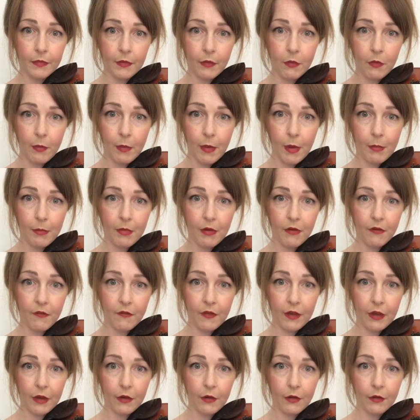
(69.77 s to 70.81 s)
Remember,
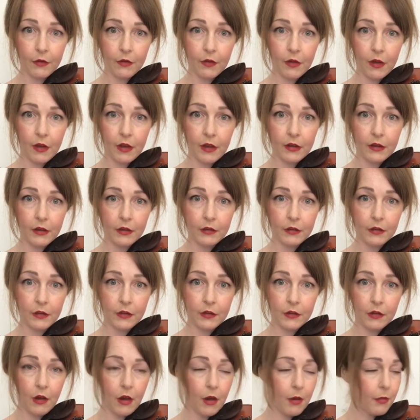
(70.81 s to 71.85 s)
fingers guided to the
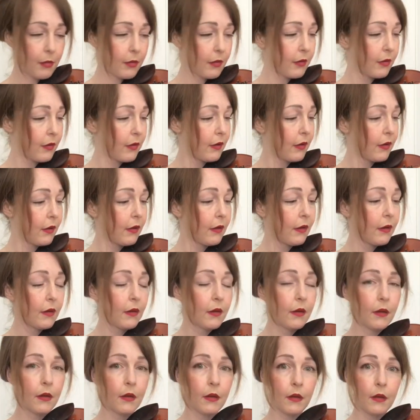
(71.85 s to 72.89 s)
top,
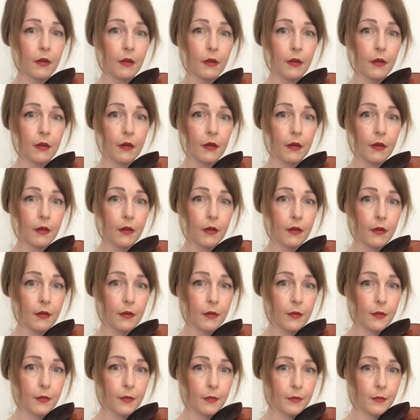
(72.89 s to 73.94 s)

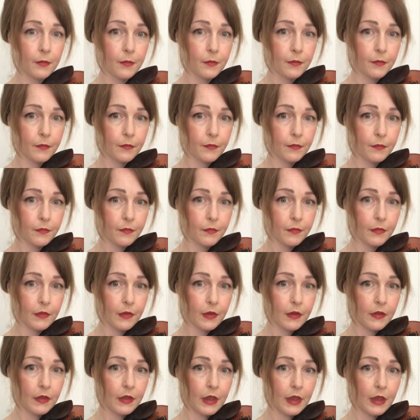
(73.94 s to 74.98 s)

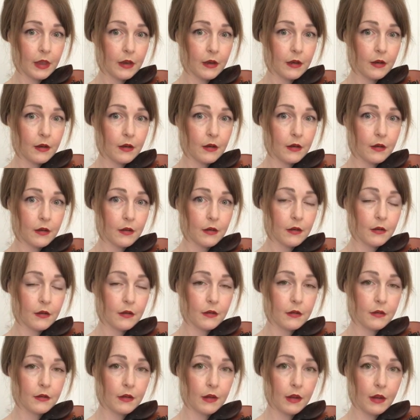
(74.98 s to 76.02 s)
and then
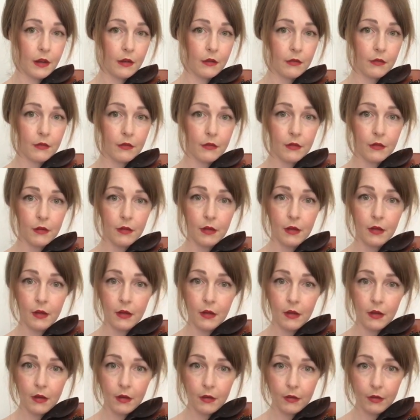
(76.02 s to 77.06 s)
down.
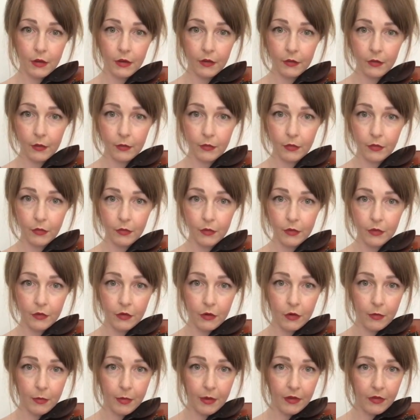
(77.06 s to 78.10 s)
Okay, so I'm just going to talk
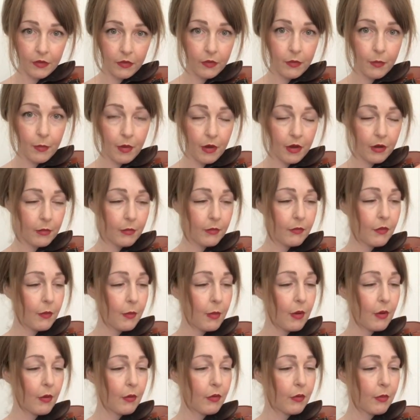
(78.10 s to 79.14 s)
about the bottom of the
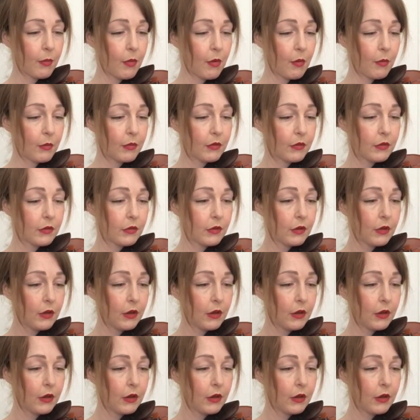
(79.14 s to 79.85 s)
bow at the moment.